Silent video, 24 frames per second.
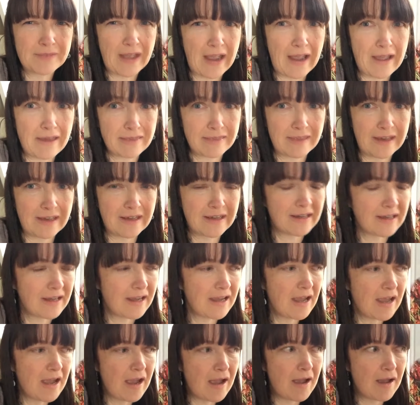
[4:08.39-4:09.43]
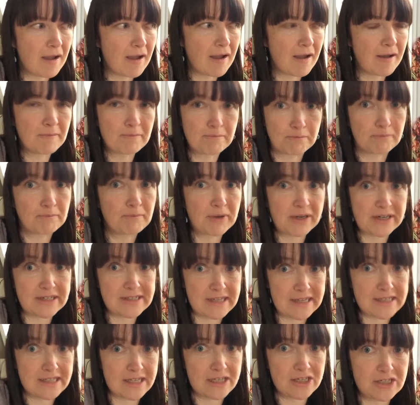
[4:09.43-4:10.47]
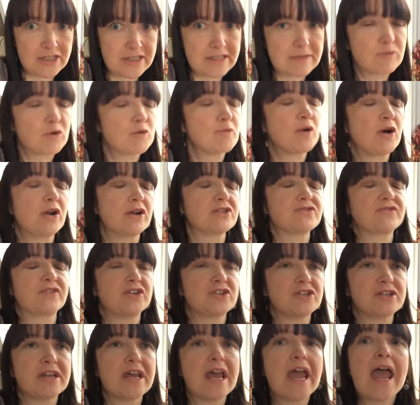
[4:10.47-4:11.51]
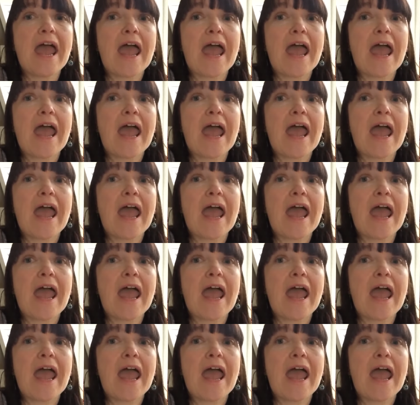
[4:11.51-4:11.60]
I think, but as I say, she's the more polished version.